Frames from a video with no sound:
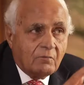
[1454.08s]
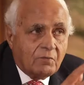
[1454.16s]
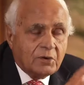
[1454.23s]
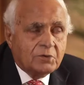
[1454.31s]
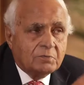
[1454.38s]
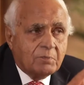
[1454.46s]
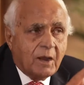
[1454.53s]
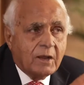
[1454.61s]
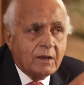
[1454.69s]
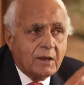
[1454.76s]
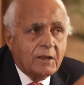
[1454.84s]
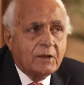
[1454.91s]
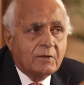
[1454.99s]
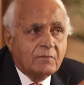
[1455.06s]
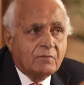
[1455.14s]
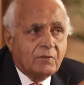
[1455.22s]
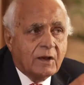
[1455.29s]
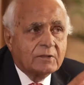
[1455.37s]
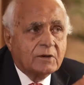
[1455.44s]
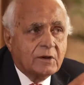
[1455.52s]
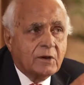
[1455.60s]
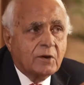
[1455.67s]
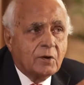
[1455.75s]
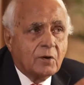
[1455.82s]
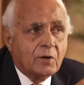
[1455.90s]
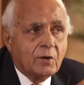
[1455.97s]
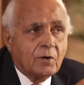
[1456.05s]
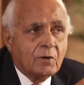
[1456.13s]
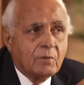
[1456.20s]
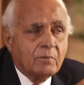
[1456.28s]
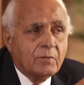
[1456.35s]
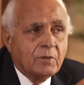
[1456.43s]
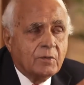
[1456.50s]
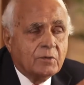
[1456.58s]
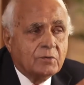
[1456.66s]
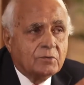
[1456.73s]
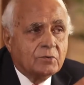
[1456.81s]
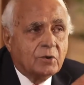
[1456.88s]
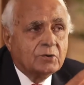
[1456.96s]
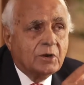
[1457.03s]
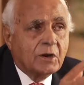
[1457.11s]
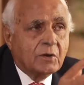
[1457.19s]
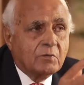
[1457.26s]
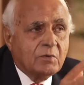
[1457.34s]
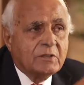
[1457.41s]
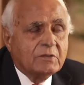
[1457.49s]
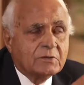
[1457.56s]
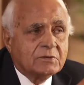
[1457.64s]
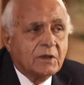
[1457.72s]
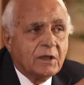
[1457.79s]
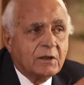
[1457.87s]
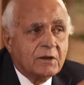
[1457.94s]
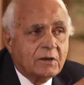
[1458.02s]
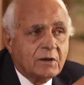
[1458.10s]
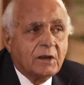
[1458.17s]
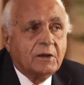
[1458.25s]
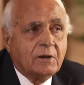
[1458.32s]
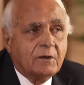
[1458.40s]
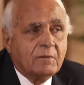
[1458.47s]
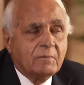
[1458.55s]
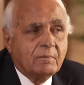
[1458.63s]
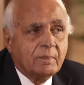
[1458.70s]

which my late father-in-law, Chaudhry Raghvinder Singh, did